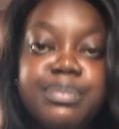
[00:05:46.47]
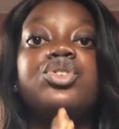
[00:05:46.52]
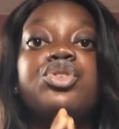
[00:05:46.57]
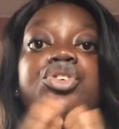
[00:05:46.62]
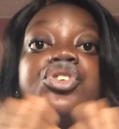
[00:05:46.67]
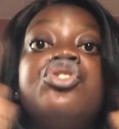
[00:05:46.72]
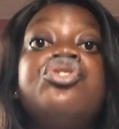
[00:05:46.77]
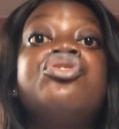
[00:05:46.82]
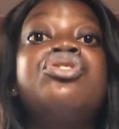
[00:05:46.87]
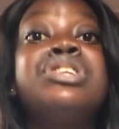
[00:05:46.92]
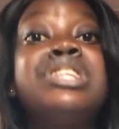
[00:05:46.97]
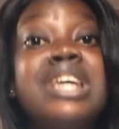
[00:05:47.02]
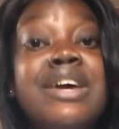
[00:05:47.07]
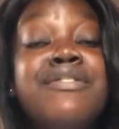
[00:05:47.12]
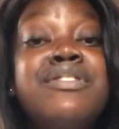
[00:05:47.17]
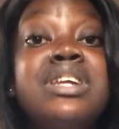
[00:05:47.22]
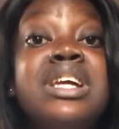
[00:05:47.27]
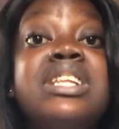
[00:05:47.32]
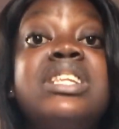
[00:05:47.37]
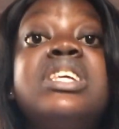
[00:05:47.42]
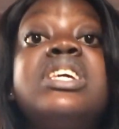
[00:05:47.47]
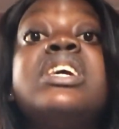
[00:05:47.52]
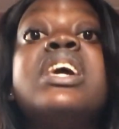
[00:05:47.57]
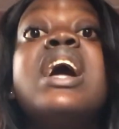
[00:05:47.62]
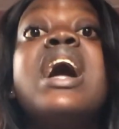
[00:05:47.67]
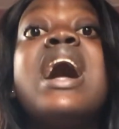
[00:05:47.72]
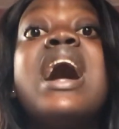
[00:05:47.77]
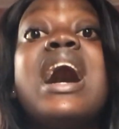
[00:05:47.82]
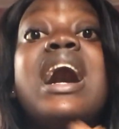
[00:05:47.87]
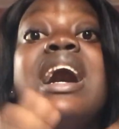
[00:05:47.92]
So you should definitely
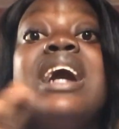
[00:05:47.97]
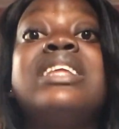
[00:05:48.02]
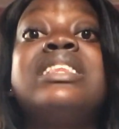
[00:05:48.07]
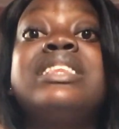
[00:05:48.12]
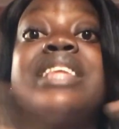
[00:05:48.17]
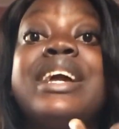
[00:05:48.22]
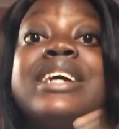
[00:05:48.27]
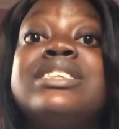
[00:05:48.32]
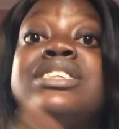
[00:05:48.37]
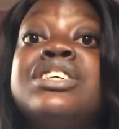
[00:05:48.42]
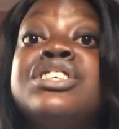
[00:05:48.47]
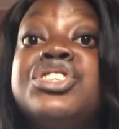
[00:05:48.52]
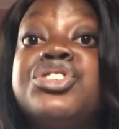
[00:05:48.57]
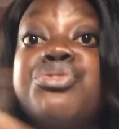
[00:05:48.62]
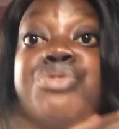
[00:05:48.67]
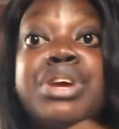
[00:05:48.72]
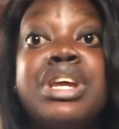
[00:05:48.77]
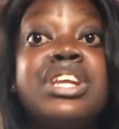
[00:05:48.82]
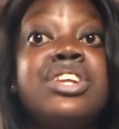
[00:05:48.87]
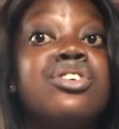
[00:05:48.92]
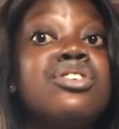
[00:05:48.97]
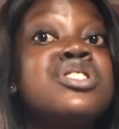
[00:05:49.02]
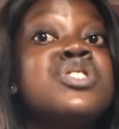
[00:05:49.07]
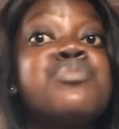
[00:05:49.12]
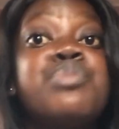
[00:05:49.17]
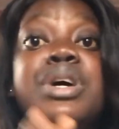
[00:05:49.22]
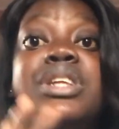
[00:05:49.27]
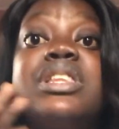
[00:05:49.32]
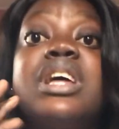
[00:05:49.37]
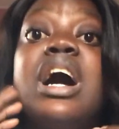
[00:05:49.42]
add text and screen. It doesn't
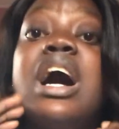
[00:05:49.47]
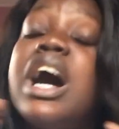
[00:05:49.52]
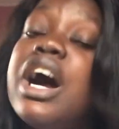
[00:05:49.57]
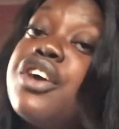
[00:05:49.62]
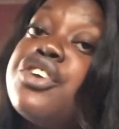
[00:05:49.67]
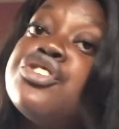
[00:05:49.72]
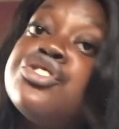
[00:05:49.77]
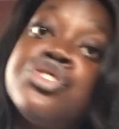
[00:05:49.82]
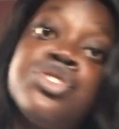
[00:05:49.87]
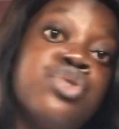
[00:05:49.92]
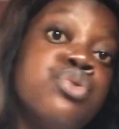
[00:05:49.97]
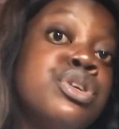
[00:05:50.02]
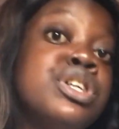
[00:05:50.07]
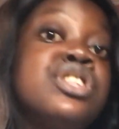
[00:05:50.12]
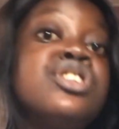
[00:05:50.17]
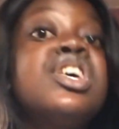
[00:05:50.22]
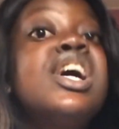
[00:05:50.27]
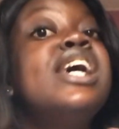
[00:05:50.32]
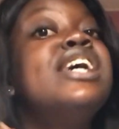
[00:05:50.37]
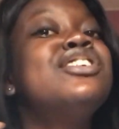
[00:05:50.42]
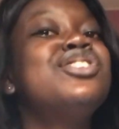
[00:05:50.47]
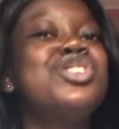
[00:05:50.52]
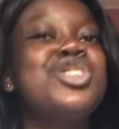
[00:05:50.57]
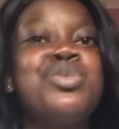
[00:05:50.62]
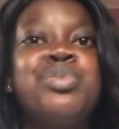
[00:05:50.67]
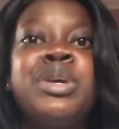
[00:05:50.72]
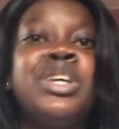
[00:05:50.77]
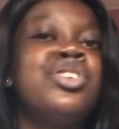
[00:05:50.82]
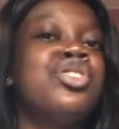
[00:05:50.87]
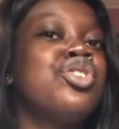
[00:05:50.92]
matter how you do it, just
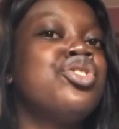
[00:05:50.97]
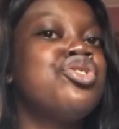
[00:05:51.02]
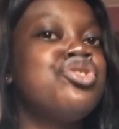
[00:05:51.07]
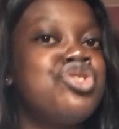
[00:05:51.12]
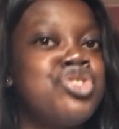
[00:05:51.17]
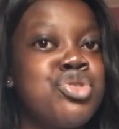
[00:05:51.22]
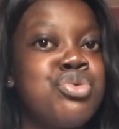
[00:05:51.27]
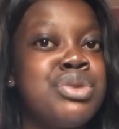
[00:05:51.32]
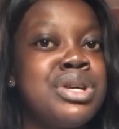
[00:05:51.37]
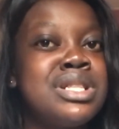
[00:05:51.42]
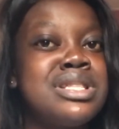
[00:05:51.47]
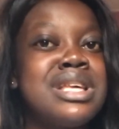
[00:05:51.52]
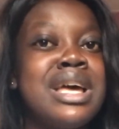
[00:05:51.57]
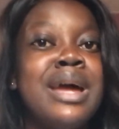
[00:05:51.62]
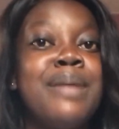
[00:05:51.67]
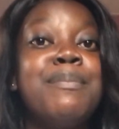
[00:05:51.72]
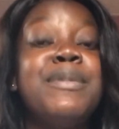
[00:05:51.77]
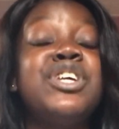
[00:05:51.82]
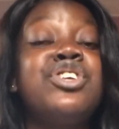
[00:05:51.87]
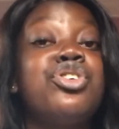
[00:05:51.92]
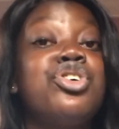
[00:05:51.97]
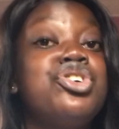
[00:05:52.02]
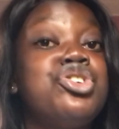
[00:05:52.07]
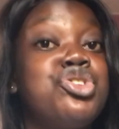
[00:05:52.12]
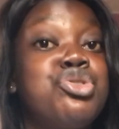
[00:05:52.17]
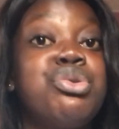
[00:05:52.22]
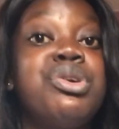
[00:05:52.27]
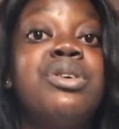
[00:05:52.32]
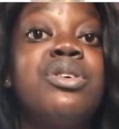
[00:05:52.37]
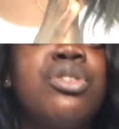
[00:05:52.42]
make sure you do it, and make sure you
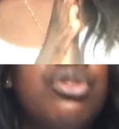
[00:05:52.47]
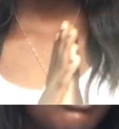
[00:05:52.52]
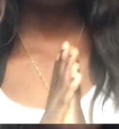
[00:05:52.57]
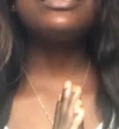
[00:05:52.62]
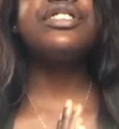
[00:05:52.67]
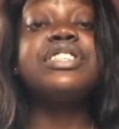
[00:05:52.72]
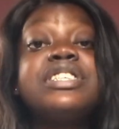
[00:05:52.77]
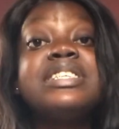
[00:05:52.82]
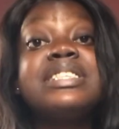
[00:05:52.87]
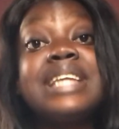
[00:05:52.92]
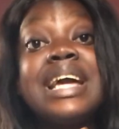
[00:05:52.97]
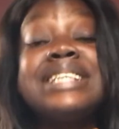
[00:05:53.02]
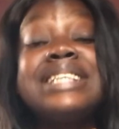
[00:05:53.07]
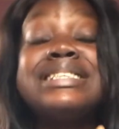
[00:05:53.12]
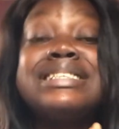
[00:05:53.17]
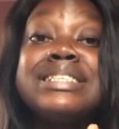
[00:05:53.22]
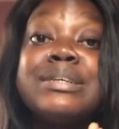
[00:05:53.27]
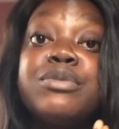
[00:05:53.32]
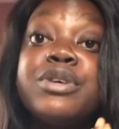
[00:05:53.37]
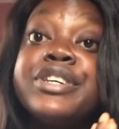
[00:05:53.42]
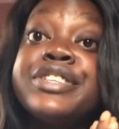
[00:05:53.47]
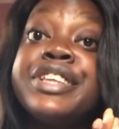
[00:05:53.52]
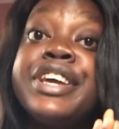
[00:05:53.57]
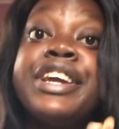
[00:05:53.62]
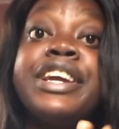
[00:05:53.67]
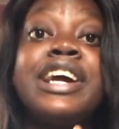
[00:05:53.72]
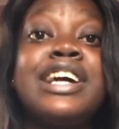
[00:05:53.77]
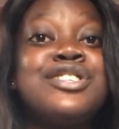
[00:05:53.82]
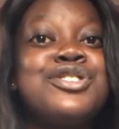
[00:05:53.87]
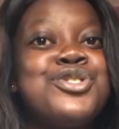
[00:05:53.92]
do it. Okay, so the next thing I'm going to tell
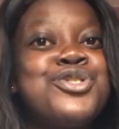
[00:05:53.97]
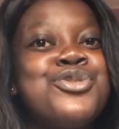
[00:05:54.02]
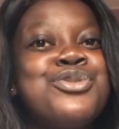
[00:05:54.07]
you guys to do